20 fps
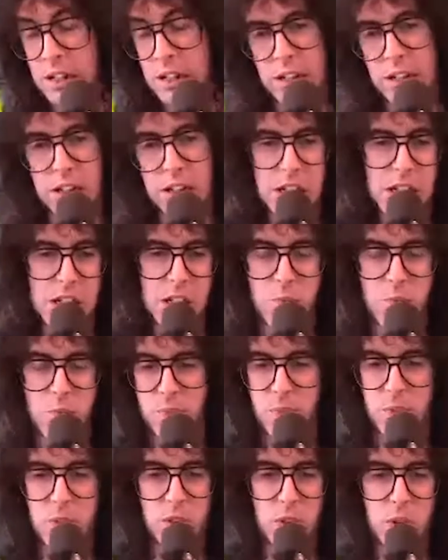It
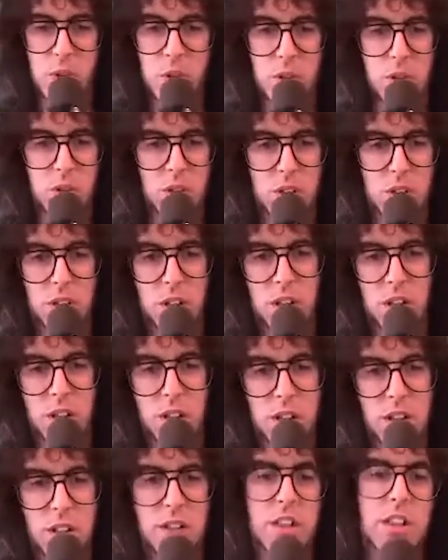was cool.
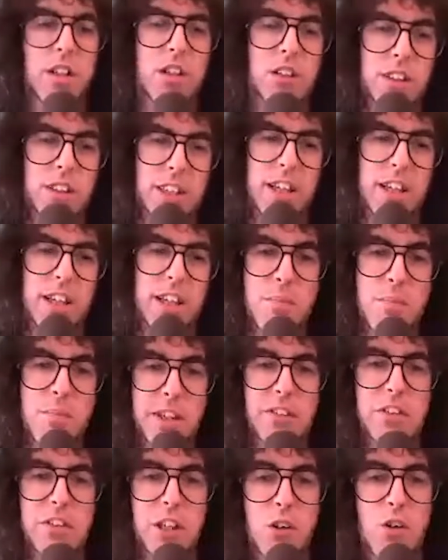They
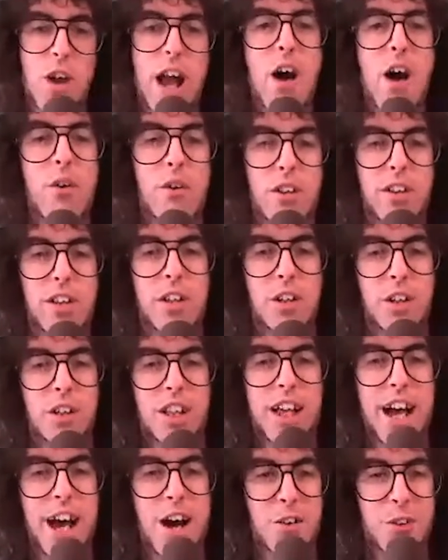mixed the crowd a little
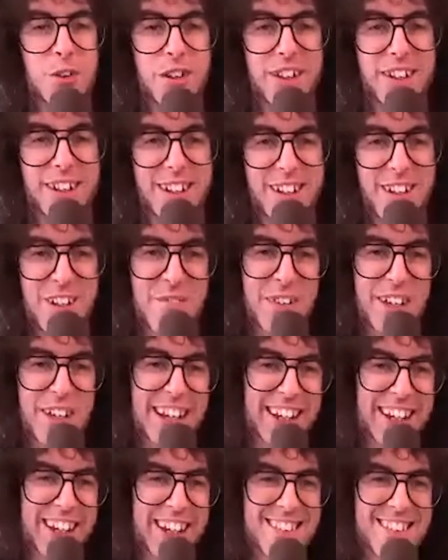loud, but
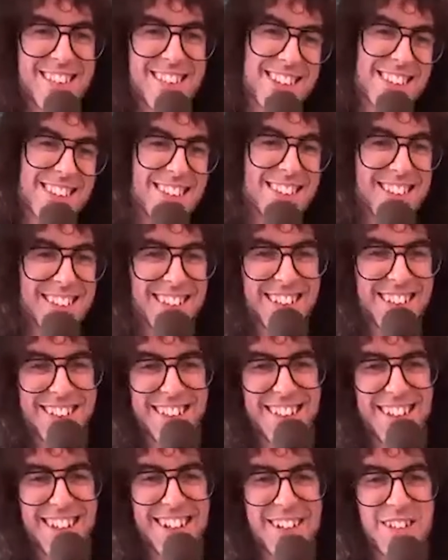I guess that's
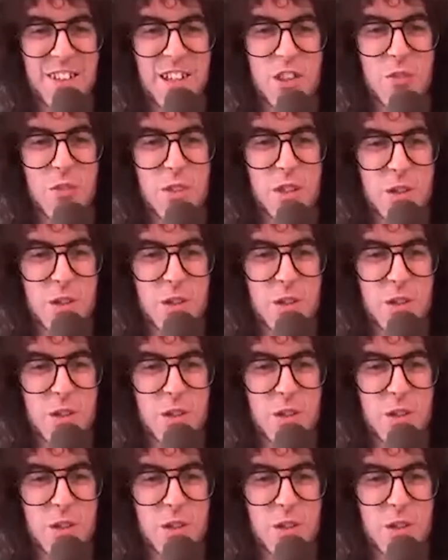I guess that's what you